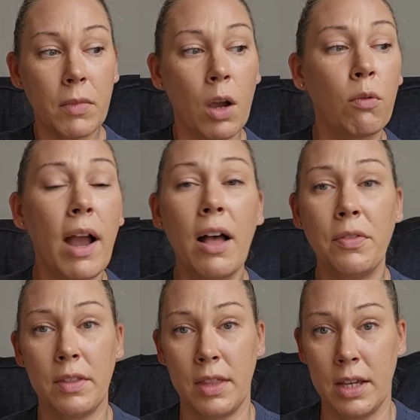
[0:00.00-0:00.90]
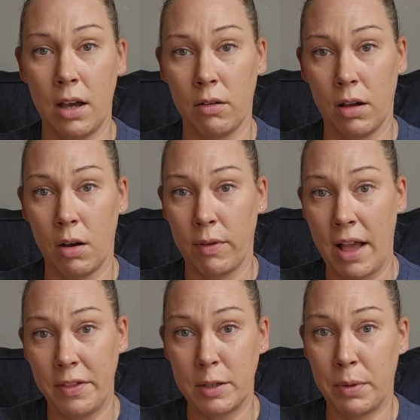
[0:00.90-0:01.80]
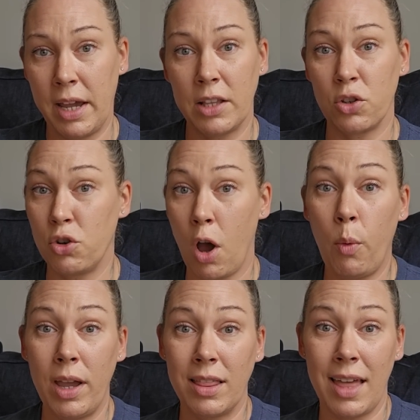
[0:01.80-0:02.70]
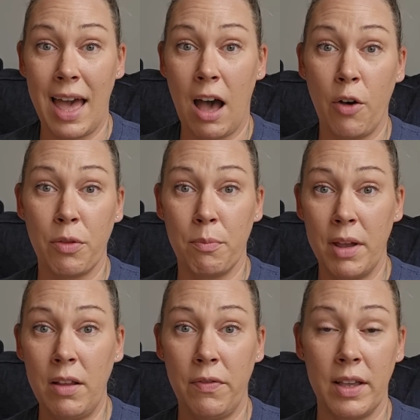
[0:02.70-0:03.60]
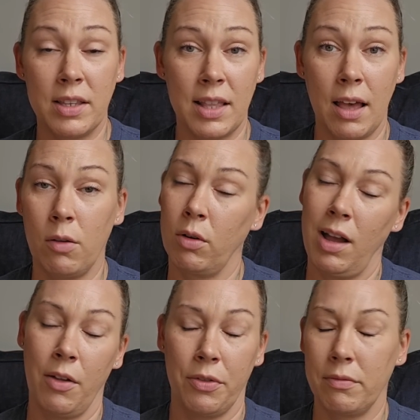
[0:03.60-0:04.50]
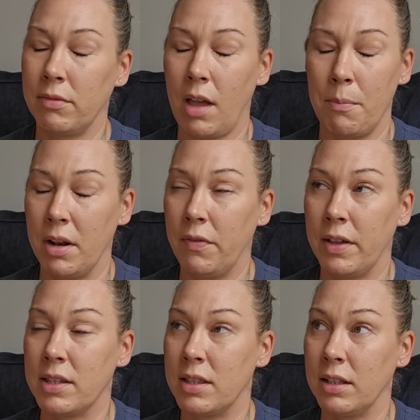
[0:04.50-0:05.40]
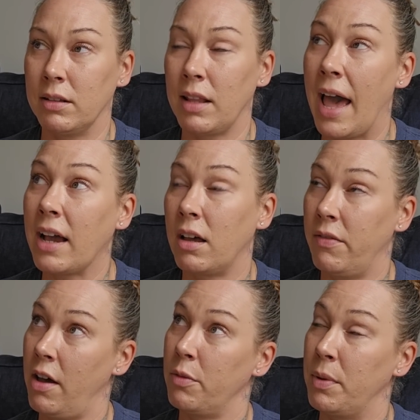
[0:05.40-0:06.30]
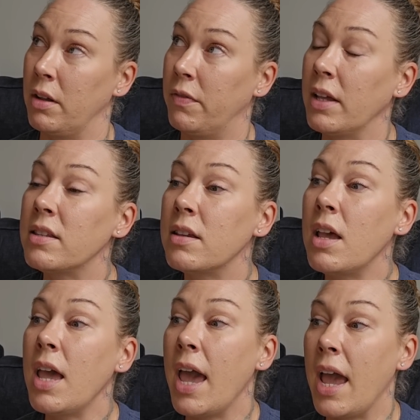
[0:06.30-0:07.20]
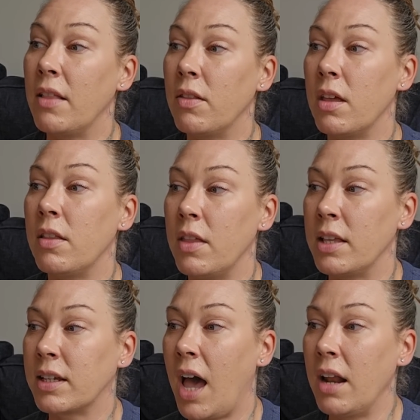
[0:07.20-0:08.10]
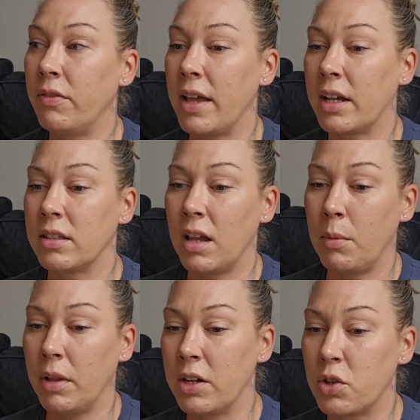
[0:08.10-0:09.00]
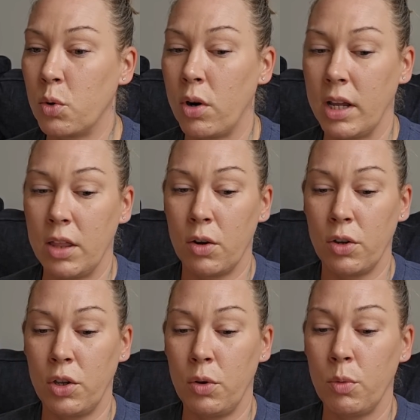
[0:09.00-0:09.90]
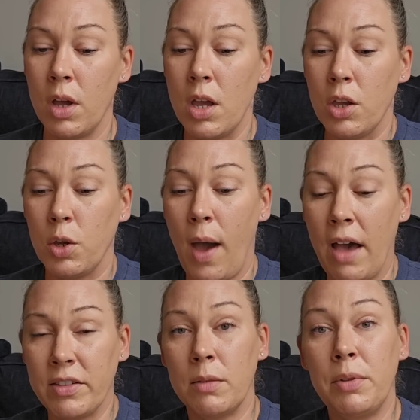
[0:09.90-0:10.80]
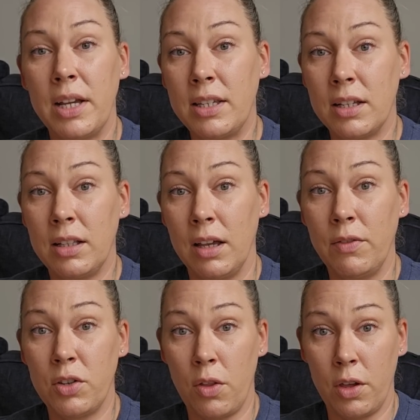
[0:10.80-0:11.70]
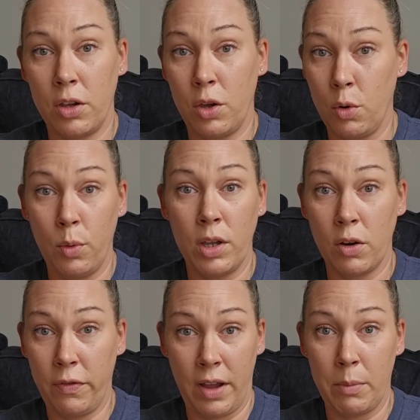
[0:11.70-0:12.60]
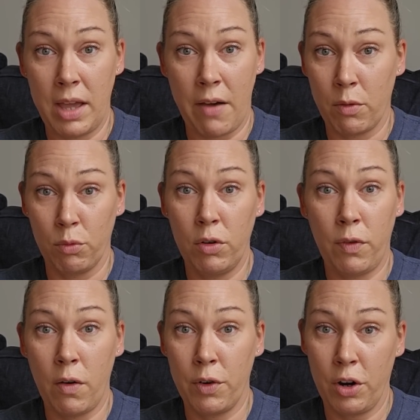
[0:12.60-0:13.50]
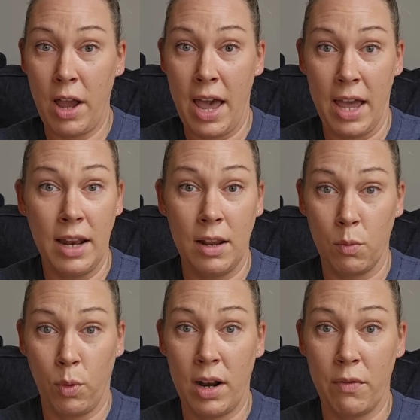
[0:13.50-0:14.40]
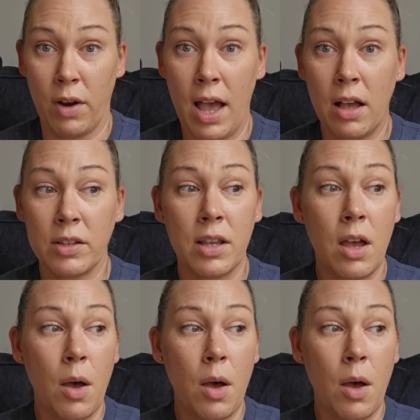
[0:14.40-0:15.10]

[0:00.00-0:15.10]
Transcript: around the uh, around these plants knowing the health benefits that or health not benefits the lack of health benefits and it's kind of like a double-edged sword either you you have some place to live so that you and your family have a roof over your head and whatever else